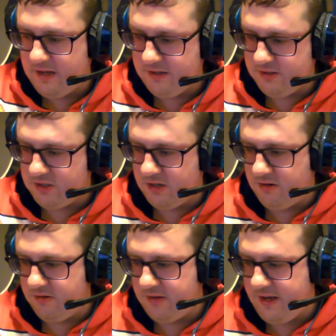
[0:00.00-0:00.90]

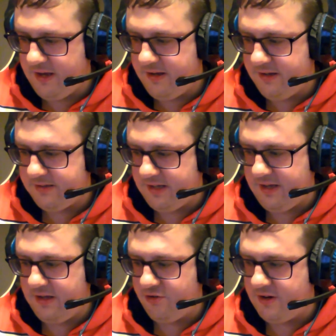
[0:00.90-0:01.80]
So here's
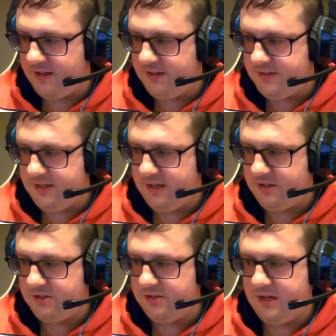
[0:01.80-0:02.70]
the track list.
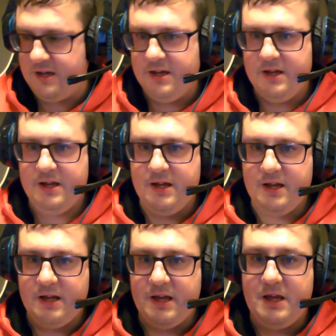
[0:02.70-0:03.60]
Just you
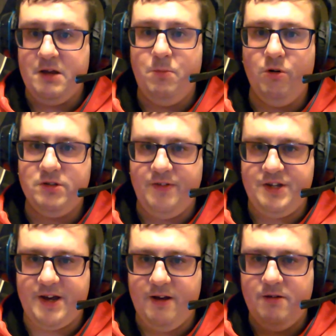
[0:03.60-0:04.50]
can pause the
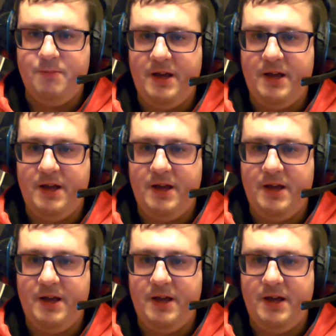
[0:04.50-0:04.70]
video, but